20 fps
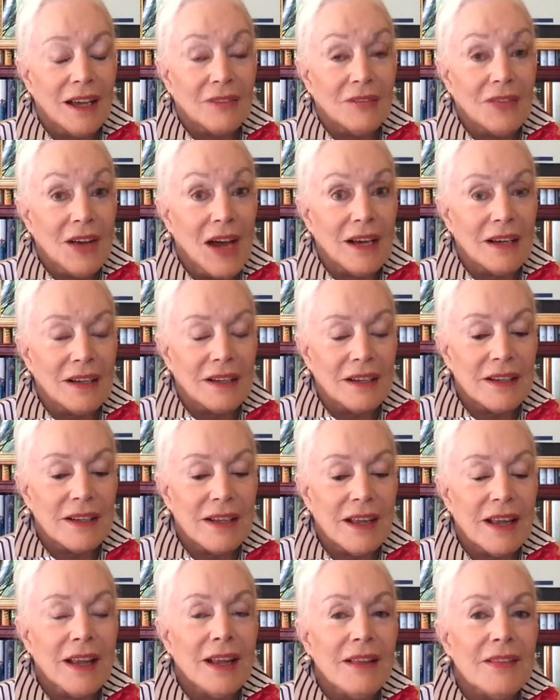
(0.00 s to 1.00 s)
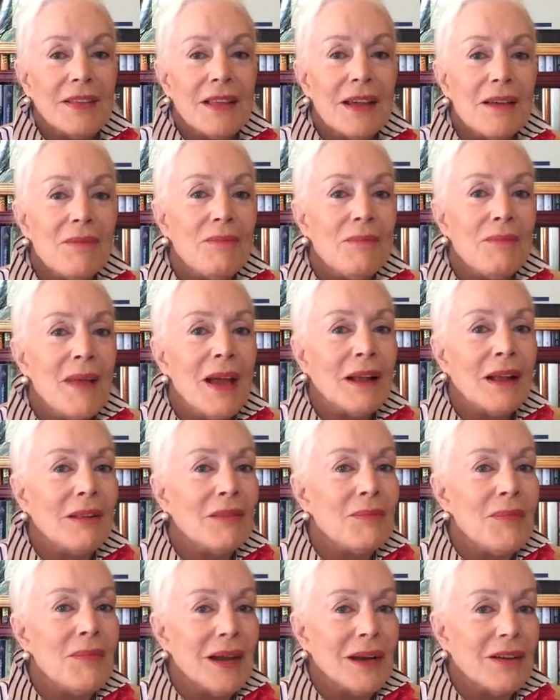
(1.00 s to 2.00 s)
finally, that Mel
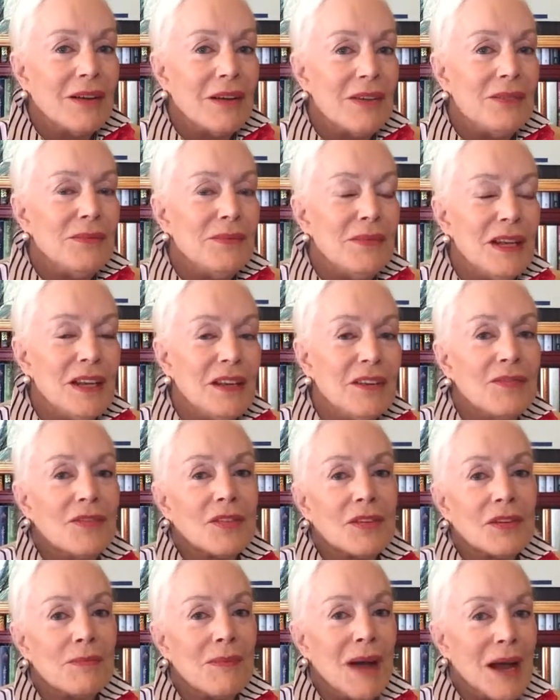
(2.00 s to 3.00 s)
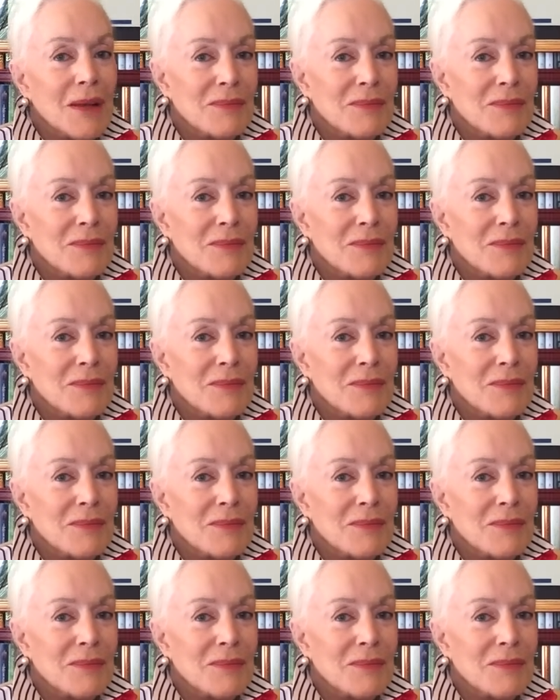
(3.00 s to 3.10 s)
married me for my